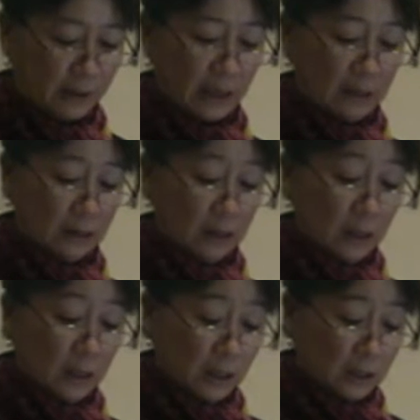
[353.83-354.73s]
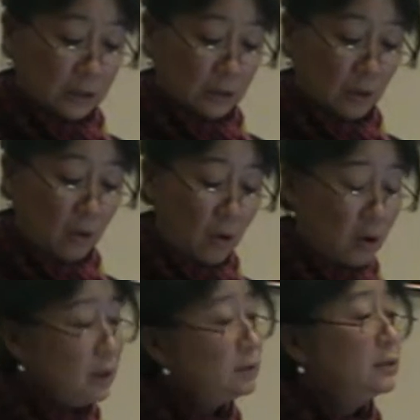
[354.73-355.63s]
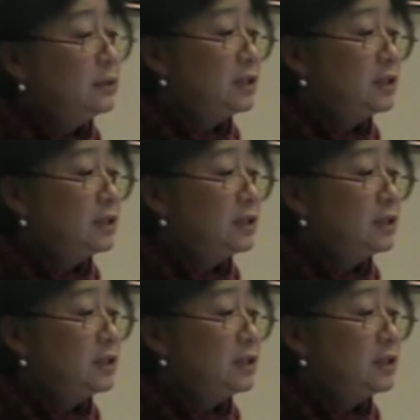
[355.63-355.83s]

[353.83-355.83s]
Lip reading: Okay? So, or